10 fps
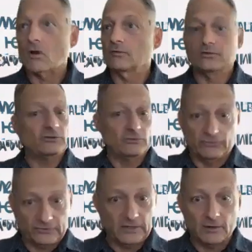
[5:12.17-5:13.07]
all the things you've
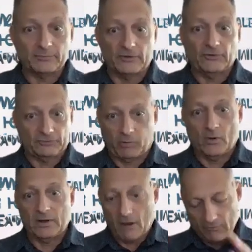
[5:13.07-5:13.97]
seen up to this
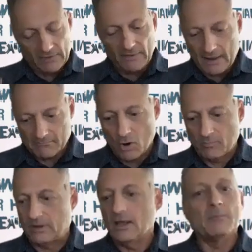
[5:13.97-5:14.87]
point are in that
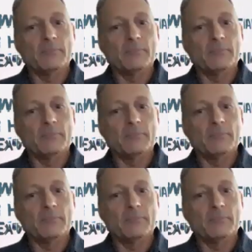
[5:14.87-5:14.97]
moment.